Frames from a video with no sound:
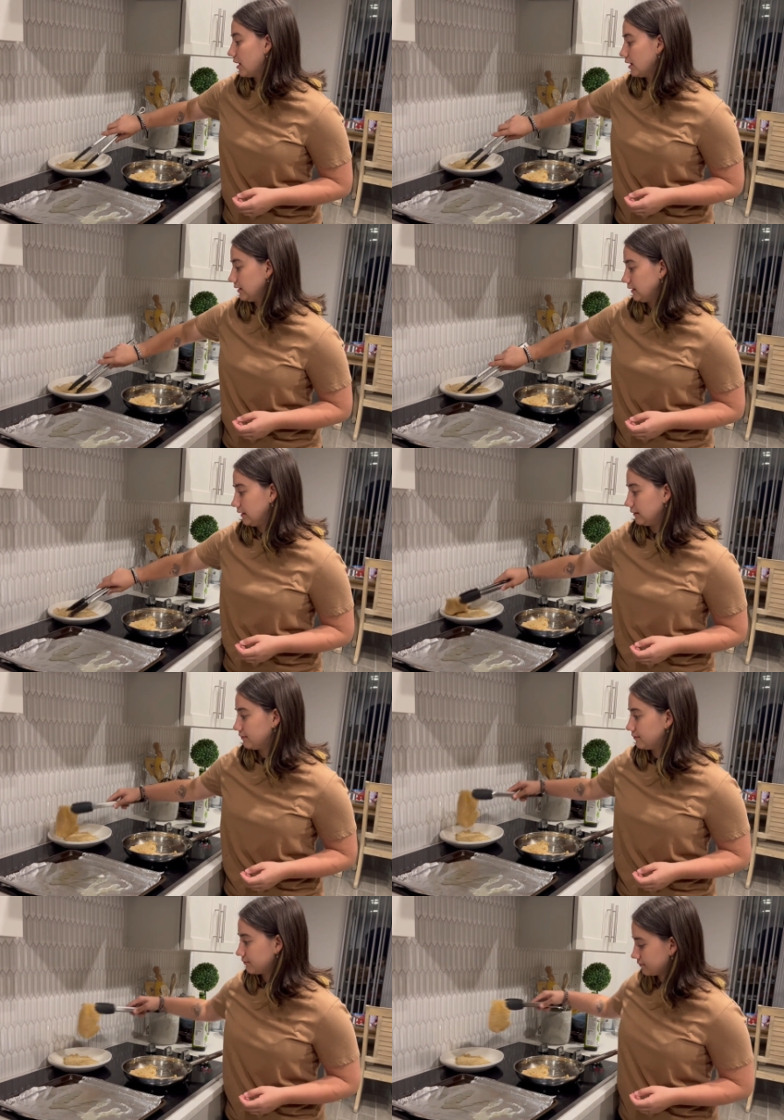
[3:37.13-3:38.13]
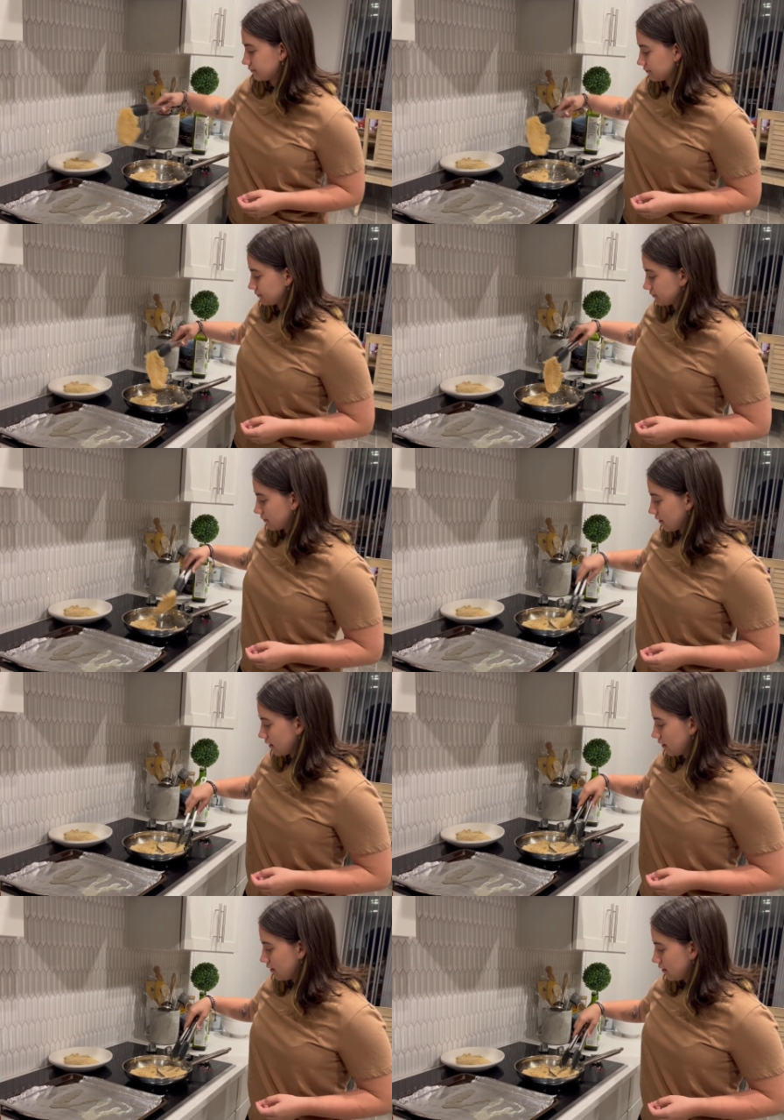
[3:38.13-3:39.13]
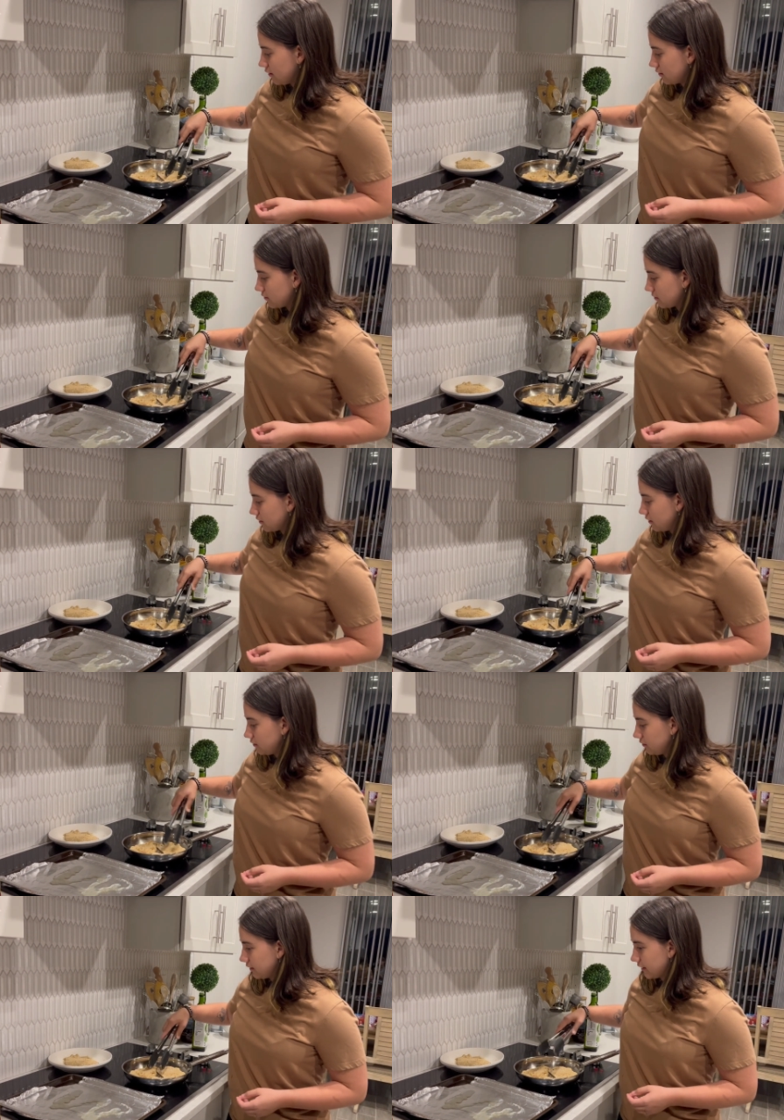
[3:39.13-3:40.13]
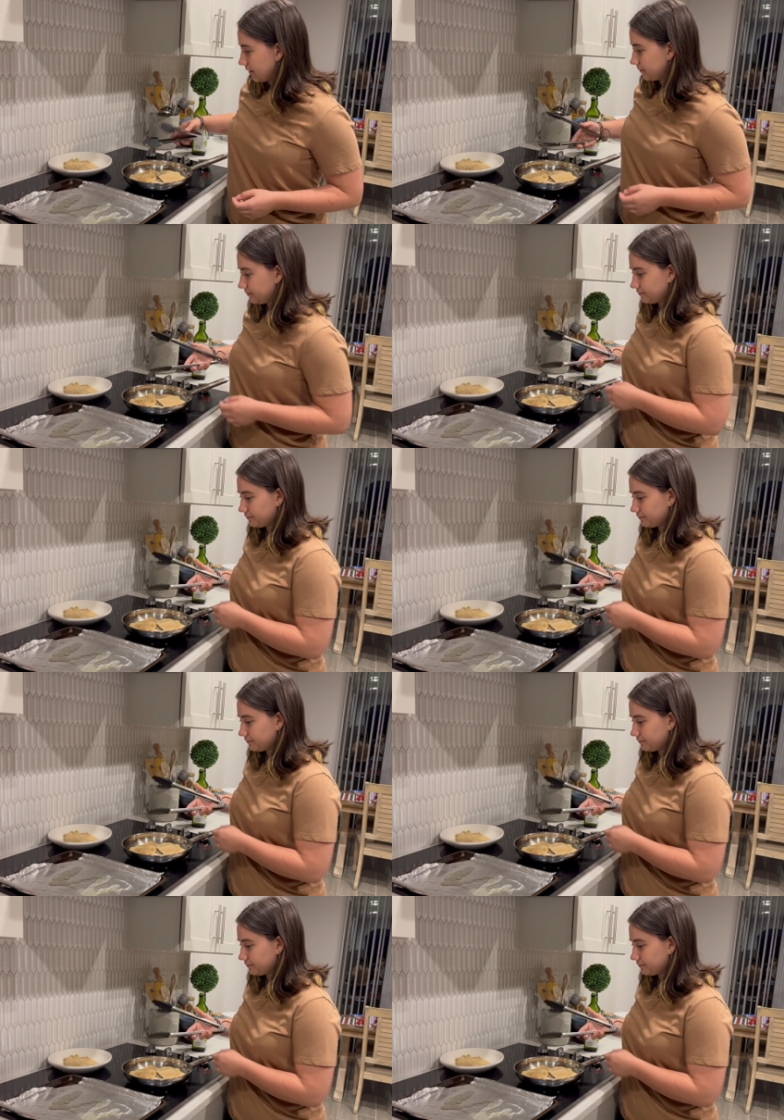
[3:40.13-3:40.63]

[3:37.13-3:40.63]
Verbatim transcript: hungry. So we're gonna do that.